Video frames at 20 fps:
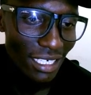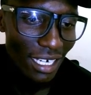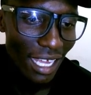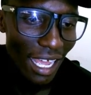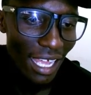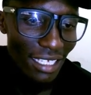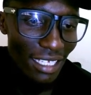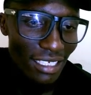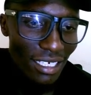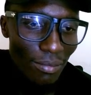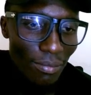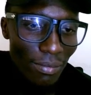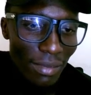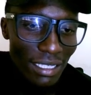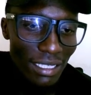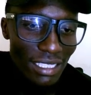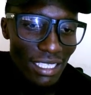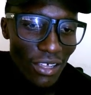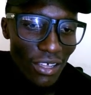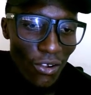us replace
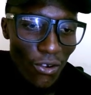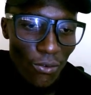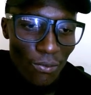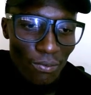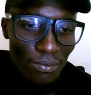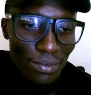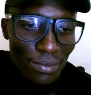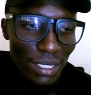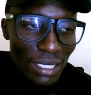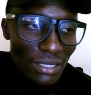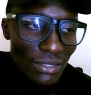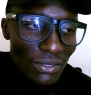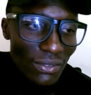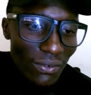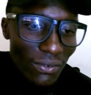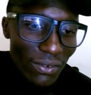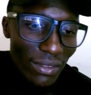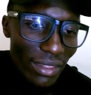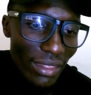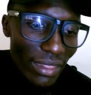the home page
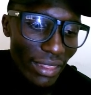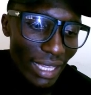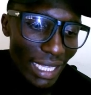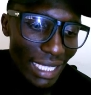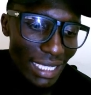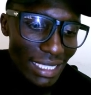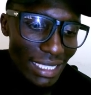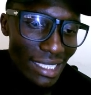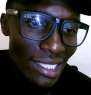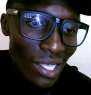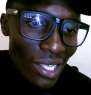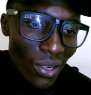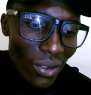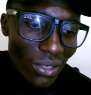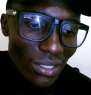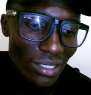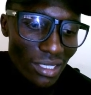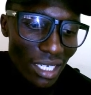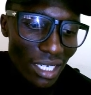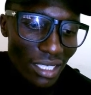with this
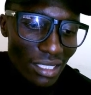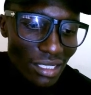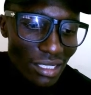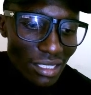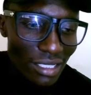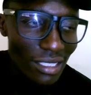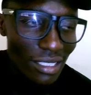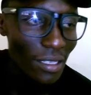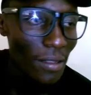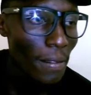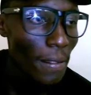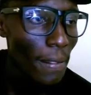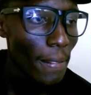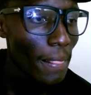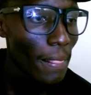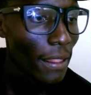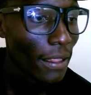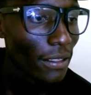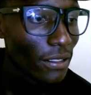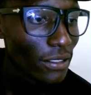content.
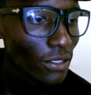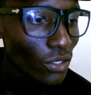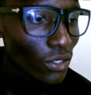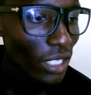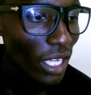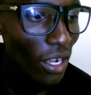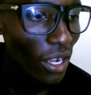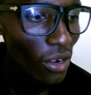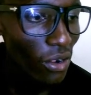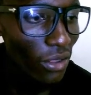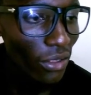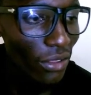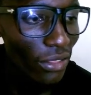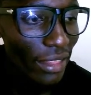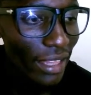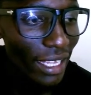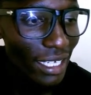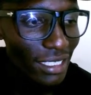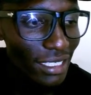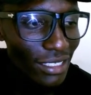So now
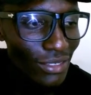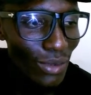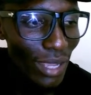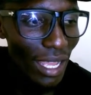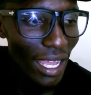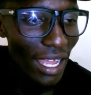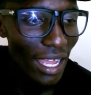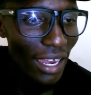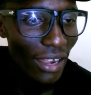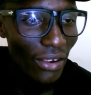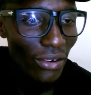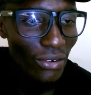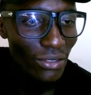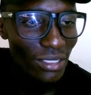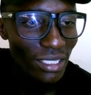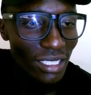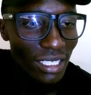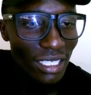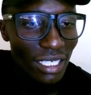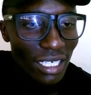that is where
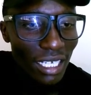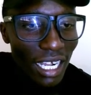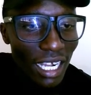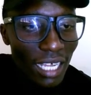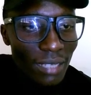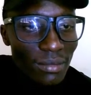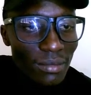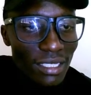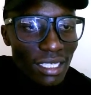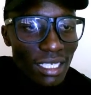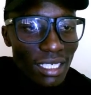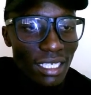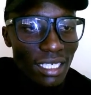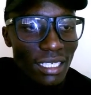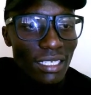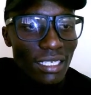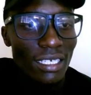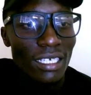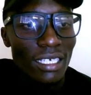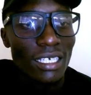routing comes in.
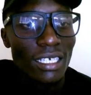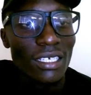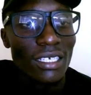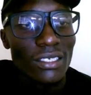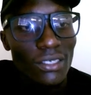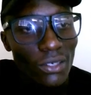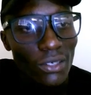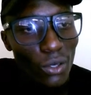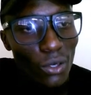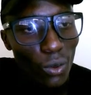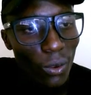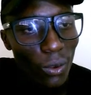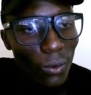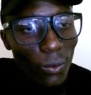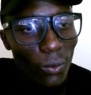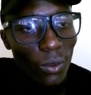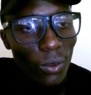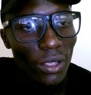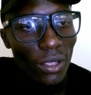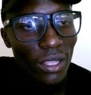So
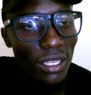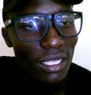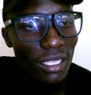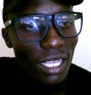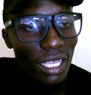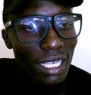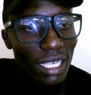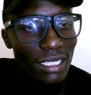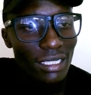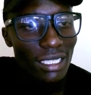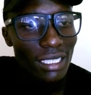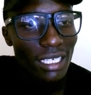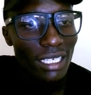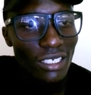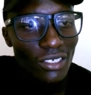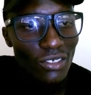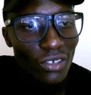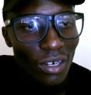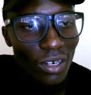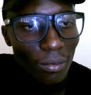we just need
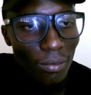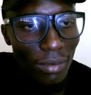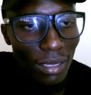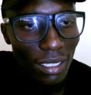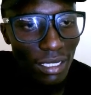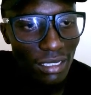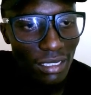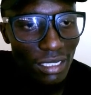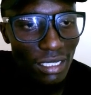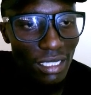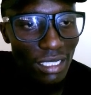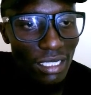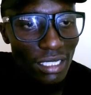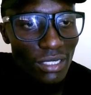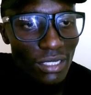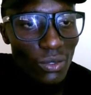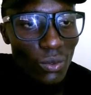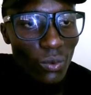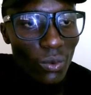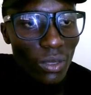to replace these
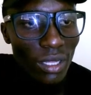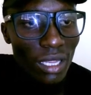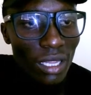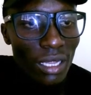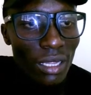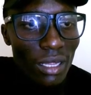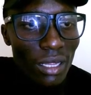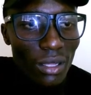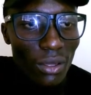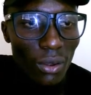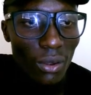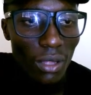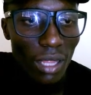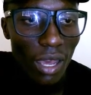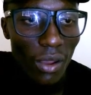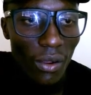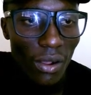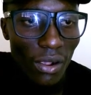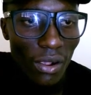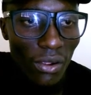with
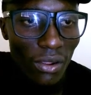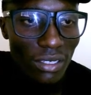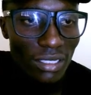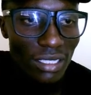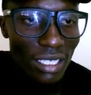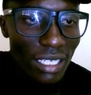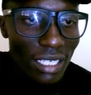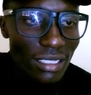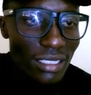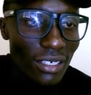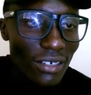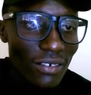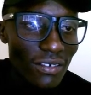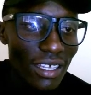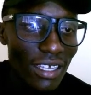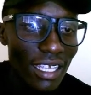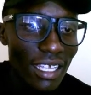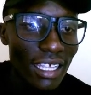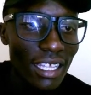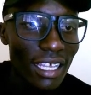our content over
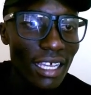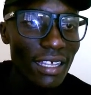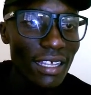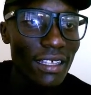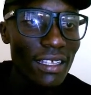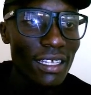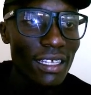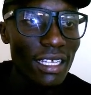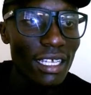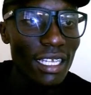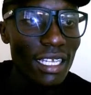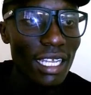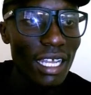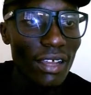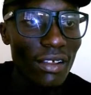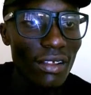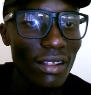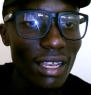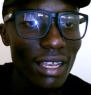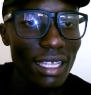here. Now
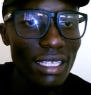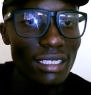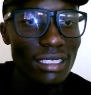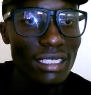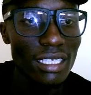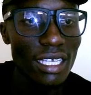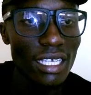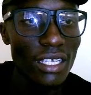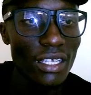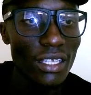let's say